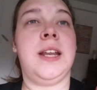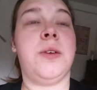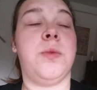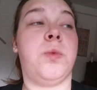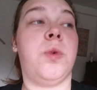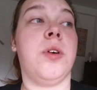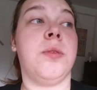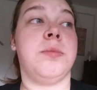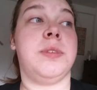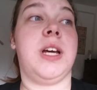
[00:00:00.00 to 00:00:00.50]
it
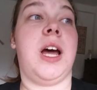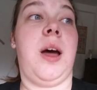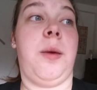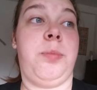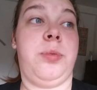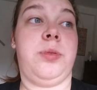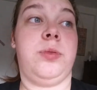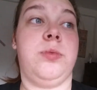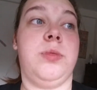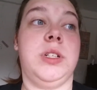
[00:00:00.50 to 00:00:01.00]
warmed up
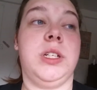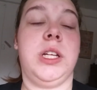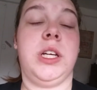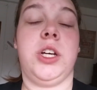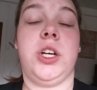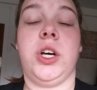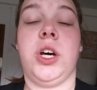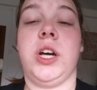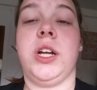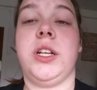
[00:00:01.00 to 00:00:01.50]
really
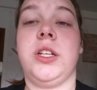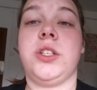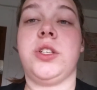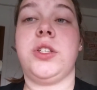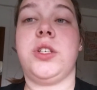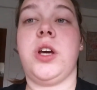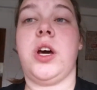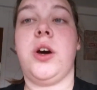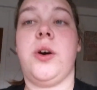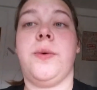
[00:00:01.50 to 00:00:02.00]
good.
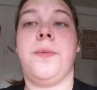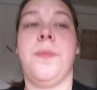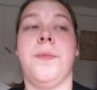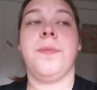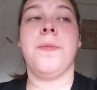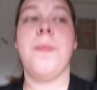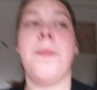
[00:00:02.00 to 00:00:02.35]
So